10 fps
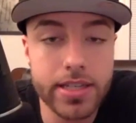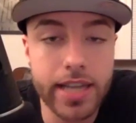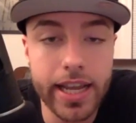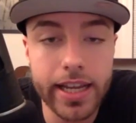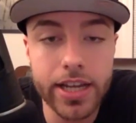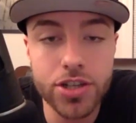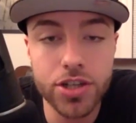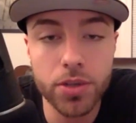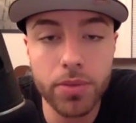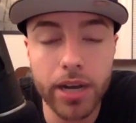day and age in
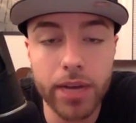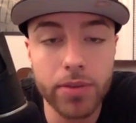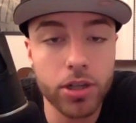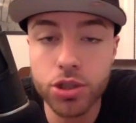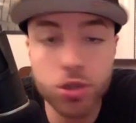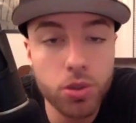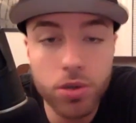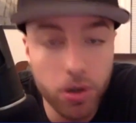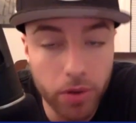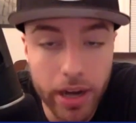your mind? Because you're doing
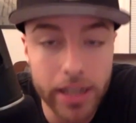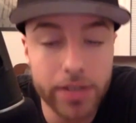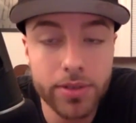it already.